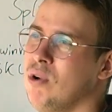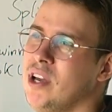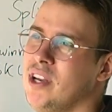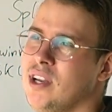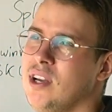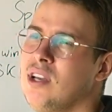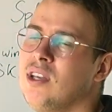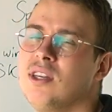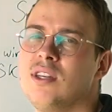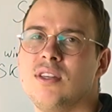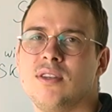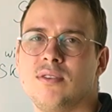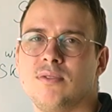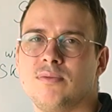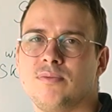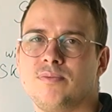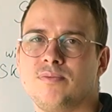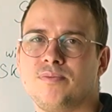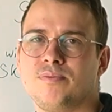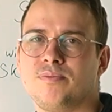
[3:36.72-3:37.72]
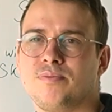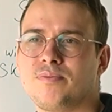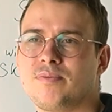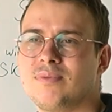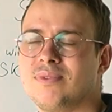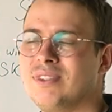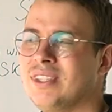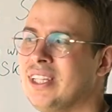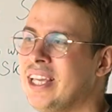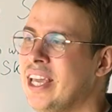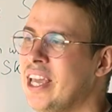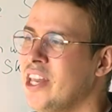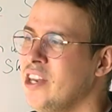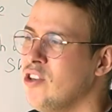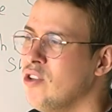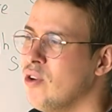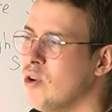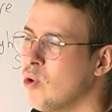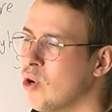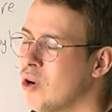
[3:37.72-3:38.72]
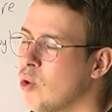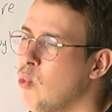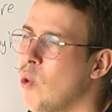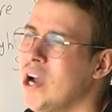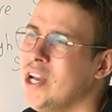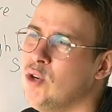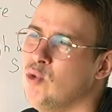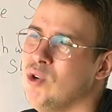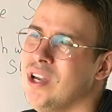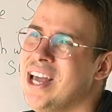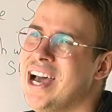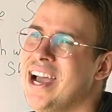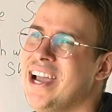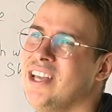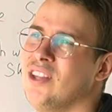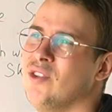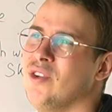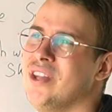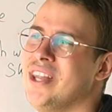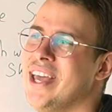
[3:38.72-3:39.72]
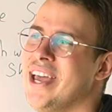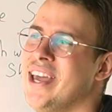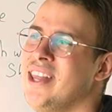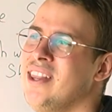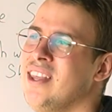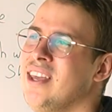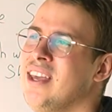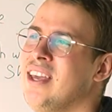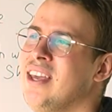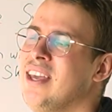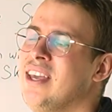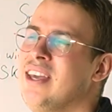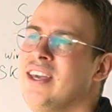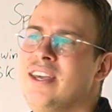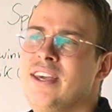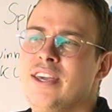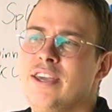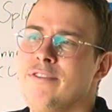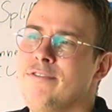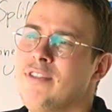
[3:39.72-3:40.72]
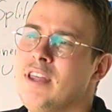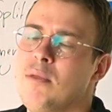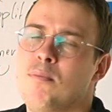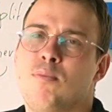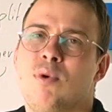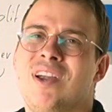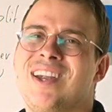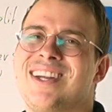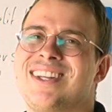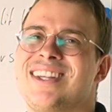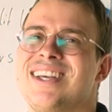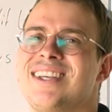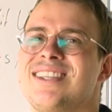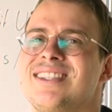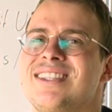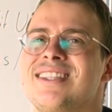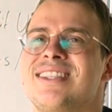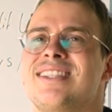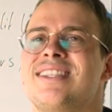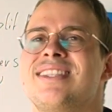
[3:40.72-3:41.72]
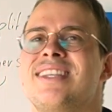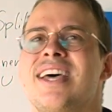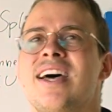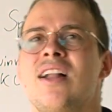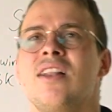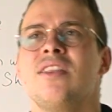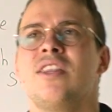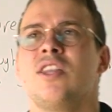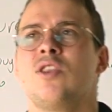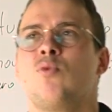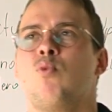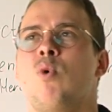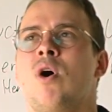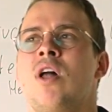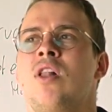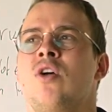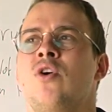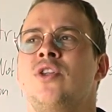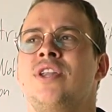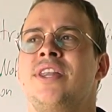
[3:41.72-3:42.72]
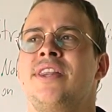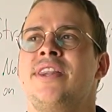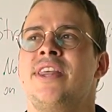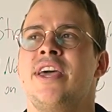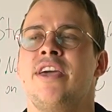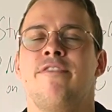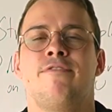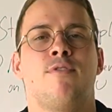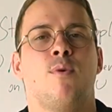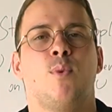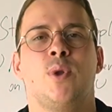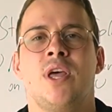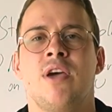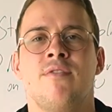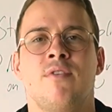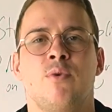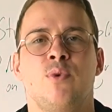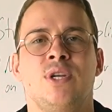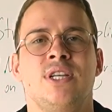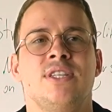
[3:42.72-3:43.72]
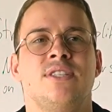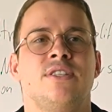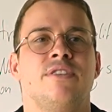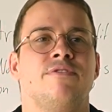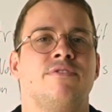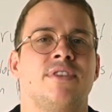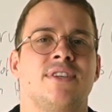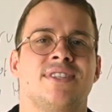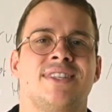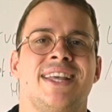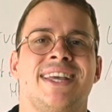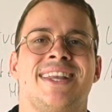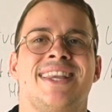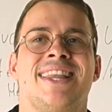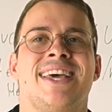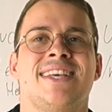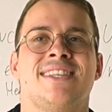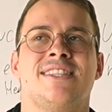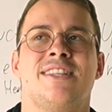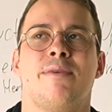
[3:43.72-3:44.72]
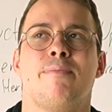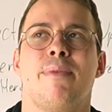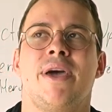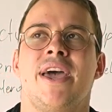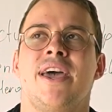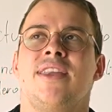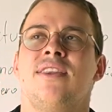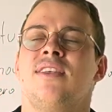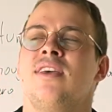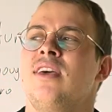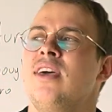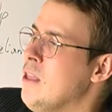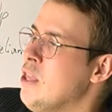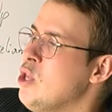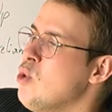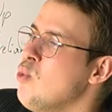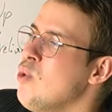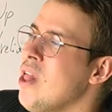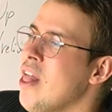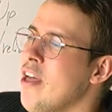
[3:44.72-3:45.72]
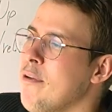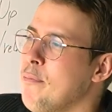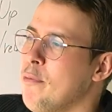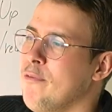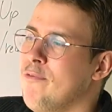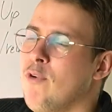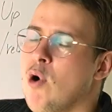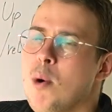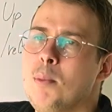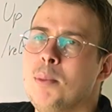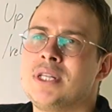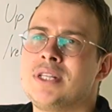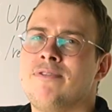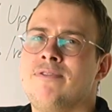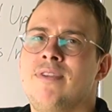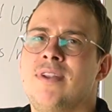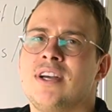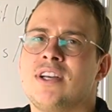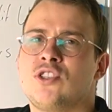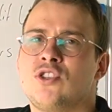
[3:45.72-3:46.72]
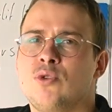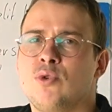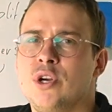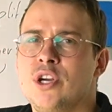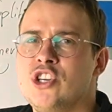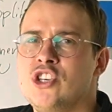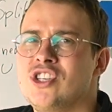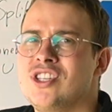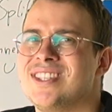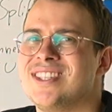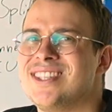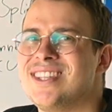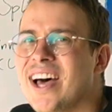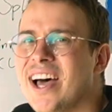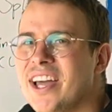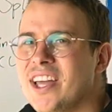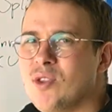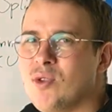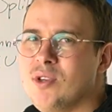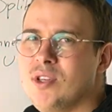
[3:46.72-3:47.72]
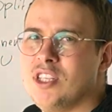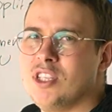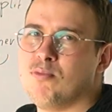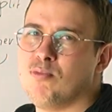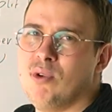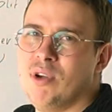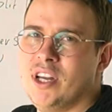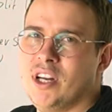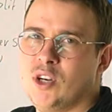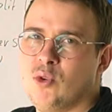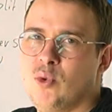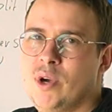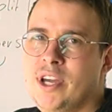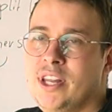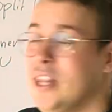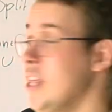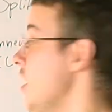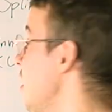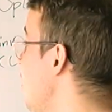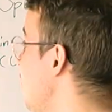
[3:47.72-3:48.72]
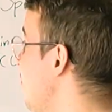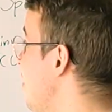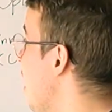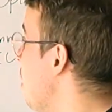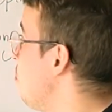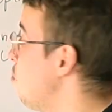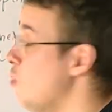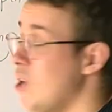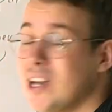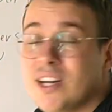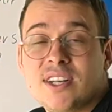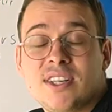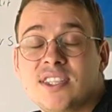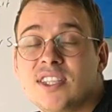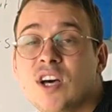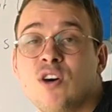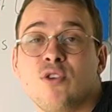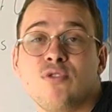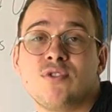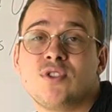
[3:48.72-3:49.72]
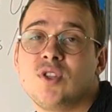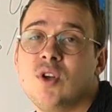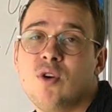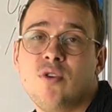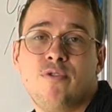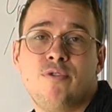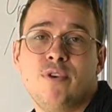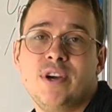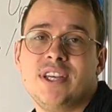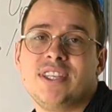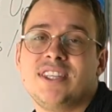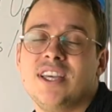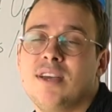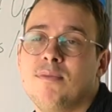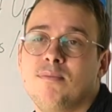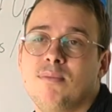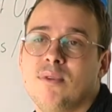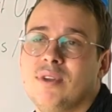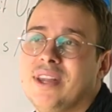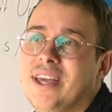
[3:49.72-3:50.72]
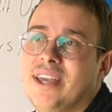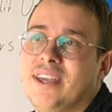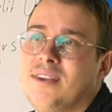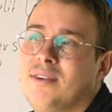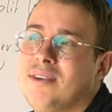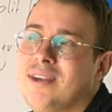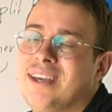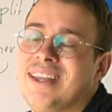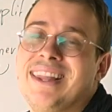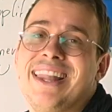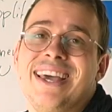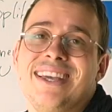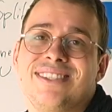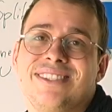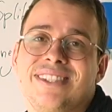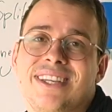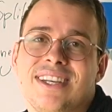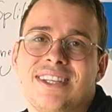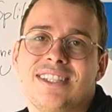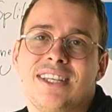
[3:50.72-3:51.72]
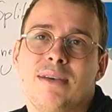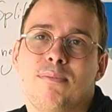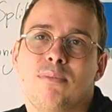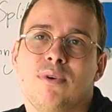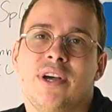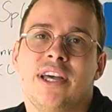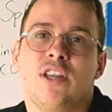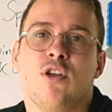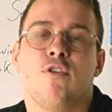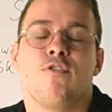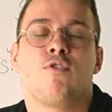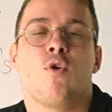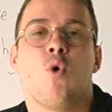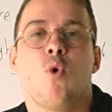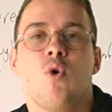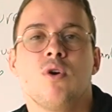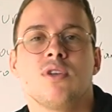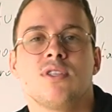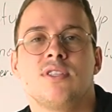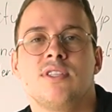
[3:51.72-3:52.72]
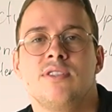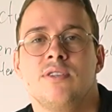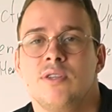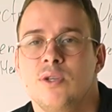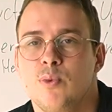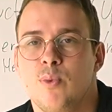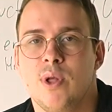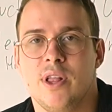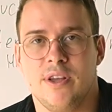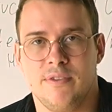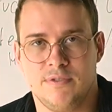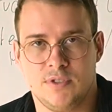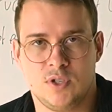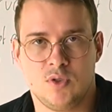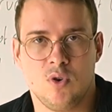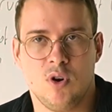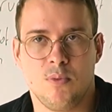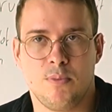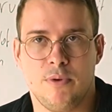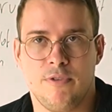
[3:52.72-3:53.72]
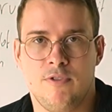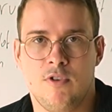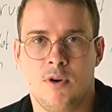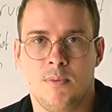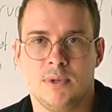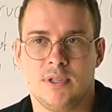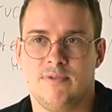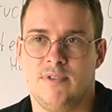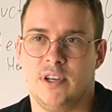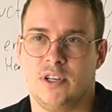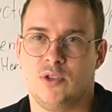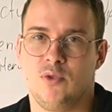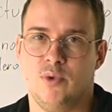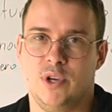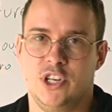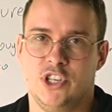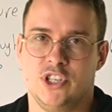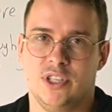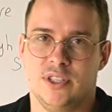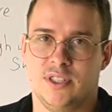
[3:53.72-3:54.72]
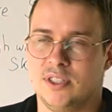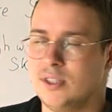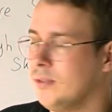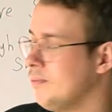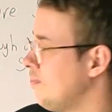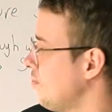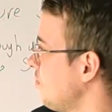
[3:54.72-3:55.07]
product and you're quite reliant on that, if that product doesn't sell that well on the day for whatever reason, if there's less demand, you will have performance fluctuations tied to this product, right? If that product is out of stock, for example, classic example, right? Of course, you will have strong performance fluctuations.